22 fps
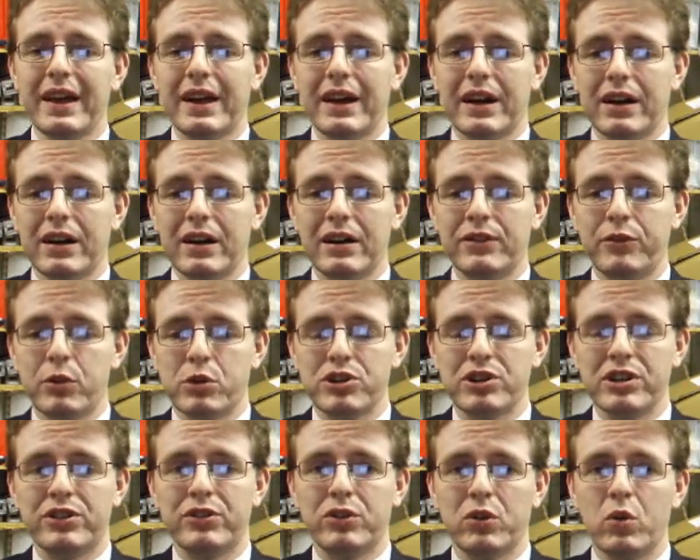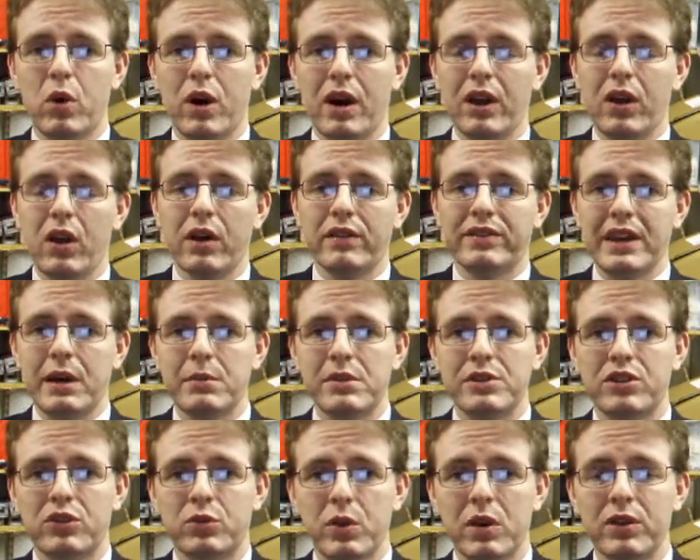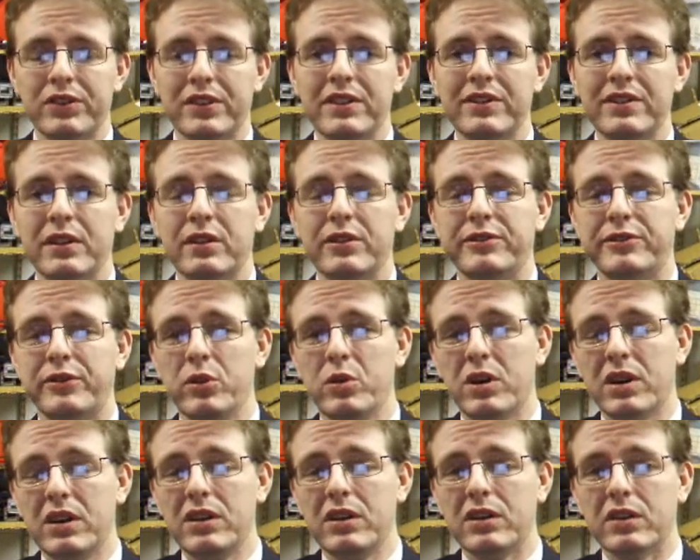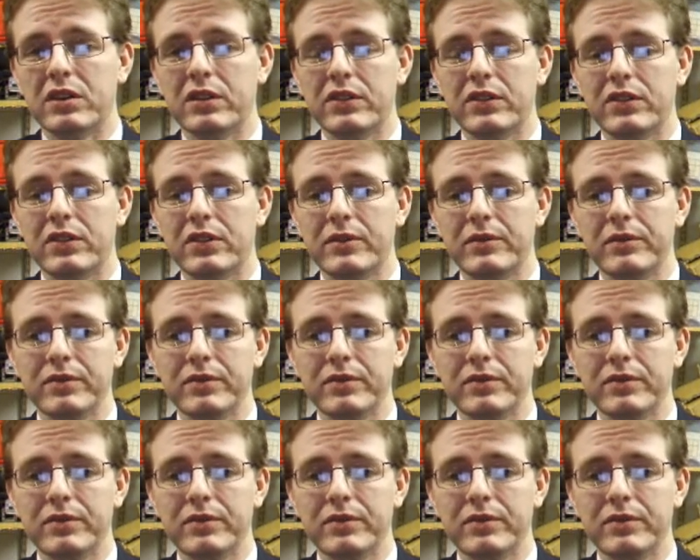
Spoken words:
unfortunately took quite a lot of damage as well, so he's down to 4 hearts.